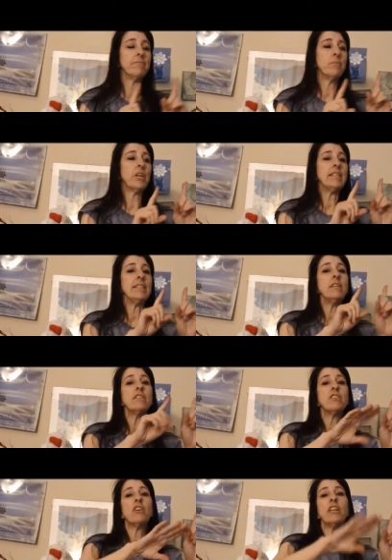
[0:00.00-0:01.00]
What I did
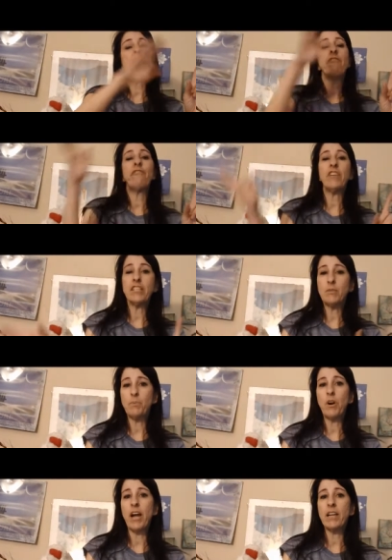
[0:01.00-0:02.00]
is started a fixed
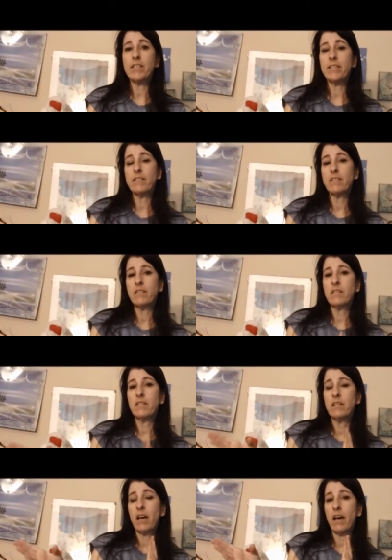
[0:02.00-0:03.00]
price
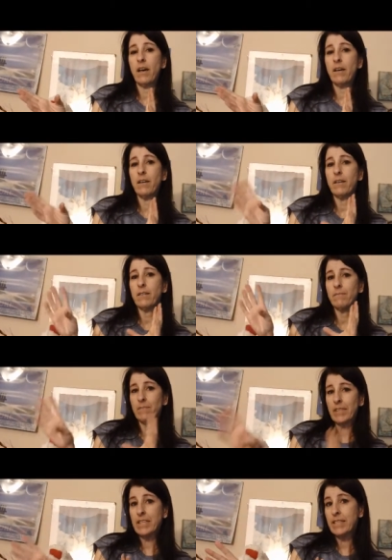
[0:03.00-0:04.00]
uh,
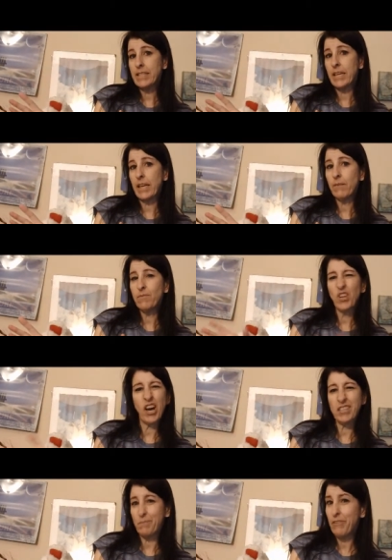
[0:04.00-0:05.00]
listing,
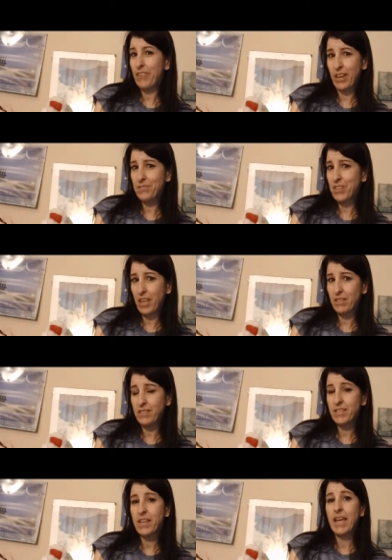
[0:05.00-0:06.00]
cost me five
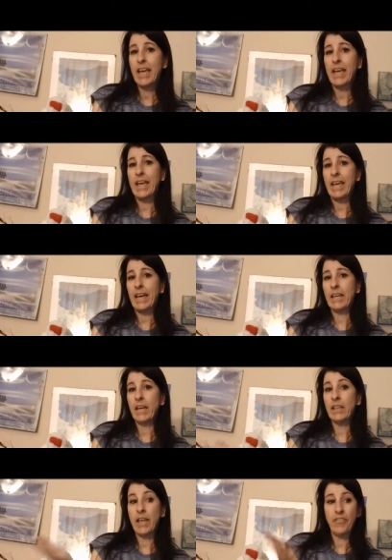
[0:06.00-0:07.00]
cents, and
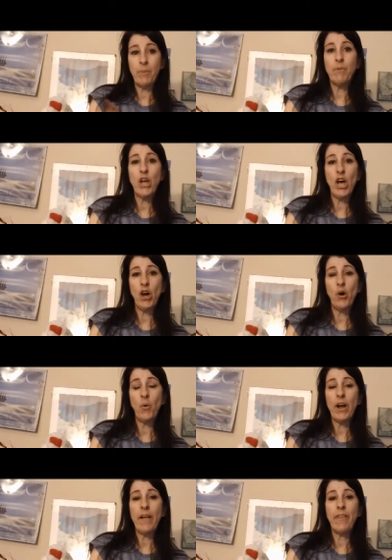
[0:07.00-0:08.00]
I let them
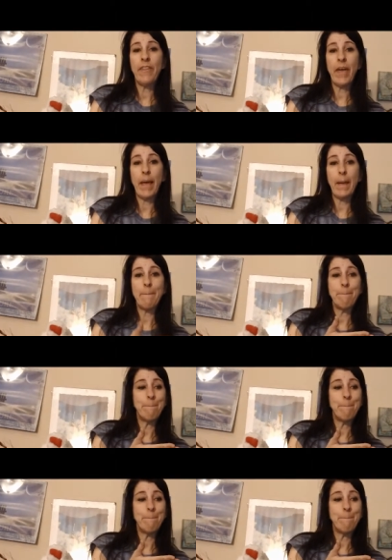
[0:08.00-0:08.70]
know they